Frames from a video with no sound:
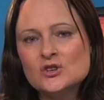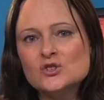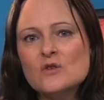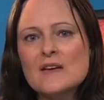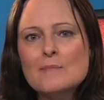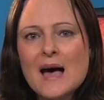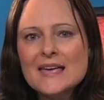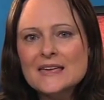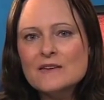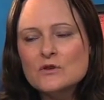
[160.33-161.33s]
So they
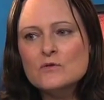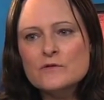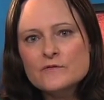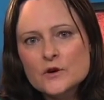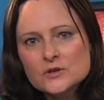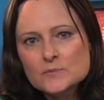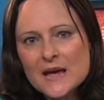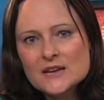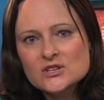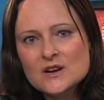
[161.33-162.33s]
might give you the first
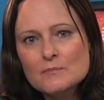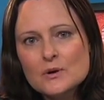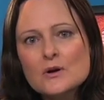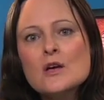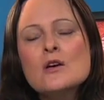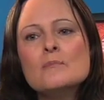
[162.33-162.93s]
page number,